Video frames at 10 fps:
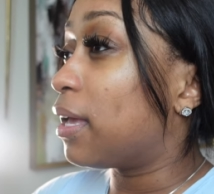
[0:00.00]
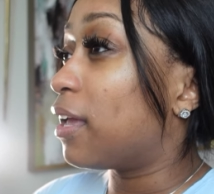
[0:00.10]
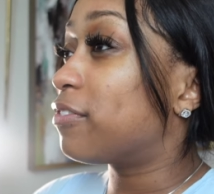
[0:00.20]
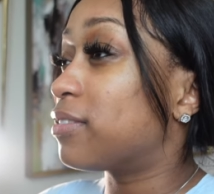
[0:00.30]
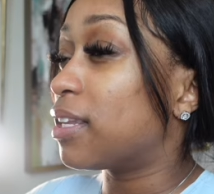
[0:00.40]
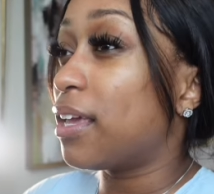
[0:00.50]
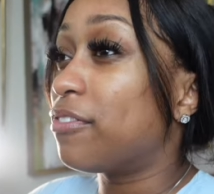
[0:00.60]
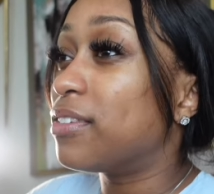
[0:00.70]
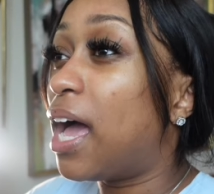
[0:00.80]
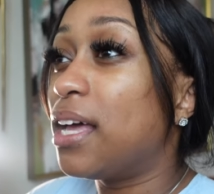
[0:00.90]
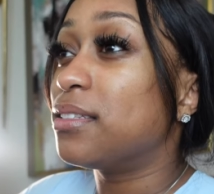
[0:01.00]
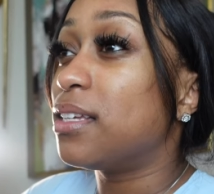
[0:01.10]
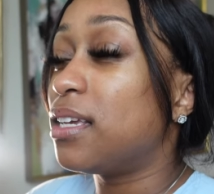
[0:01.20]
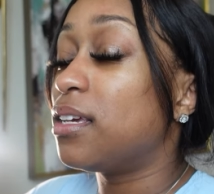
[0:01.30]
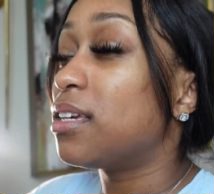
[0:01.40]
if if not
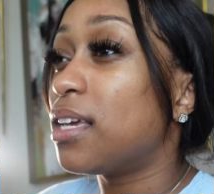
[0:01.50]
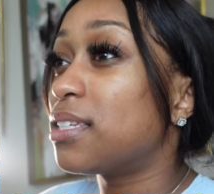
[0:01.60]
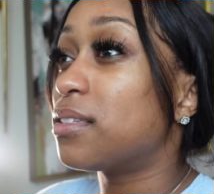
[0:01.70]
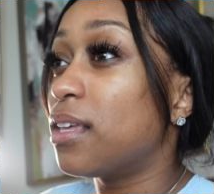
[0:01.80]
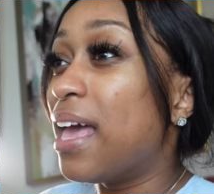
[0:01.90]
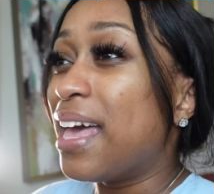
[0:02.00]
it's